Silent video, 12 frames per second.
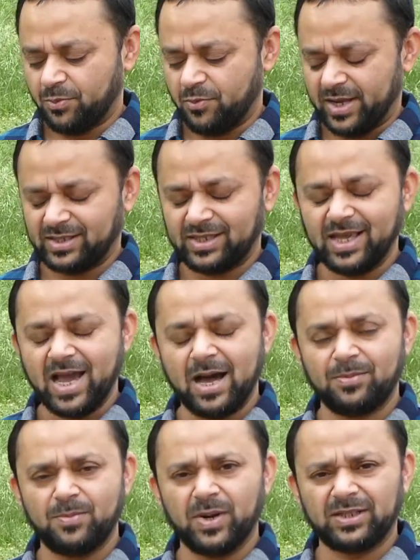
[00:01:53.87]
press the
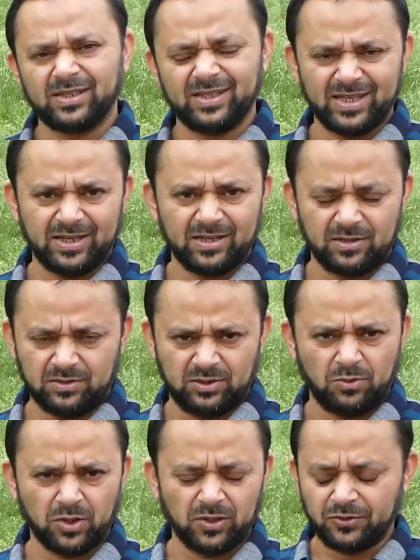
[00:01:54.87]
up button, the
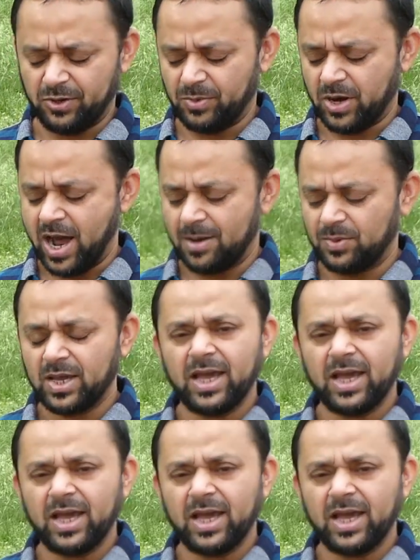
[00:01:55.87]
throttle trimmer up,